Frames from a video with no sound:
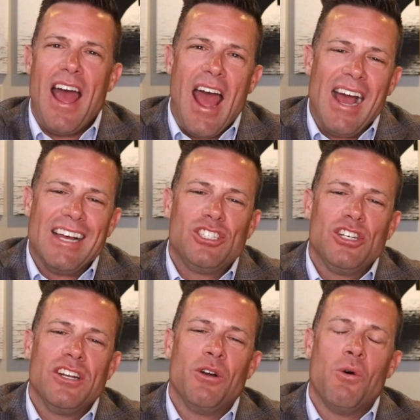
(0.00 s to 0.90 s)

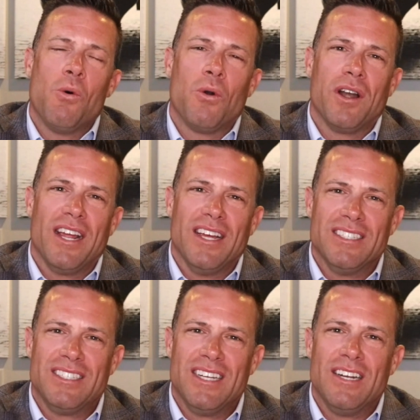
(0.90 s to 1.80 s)

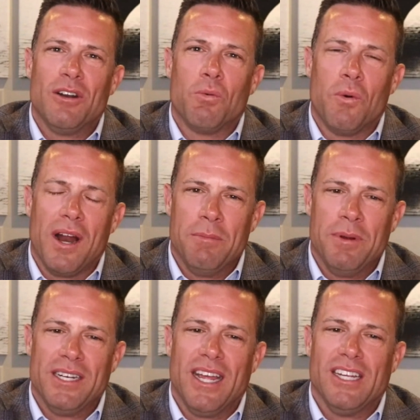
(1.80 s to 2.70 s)
action-oriented
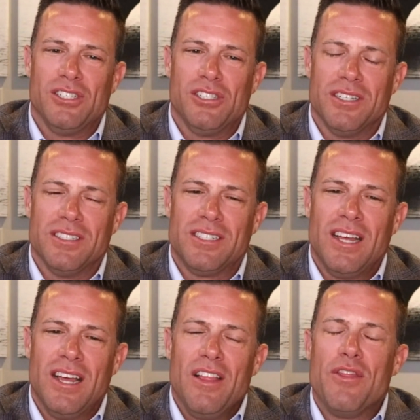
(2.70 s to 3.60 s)
recommendations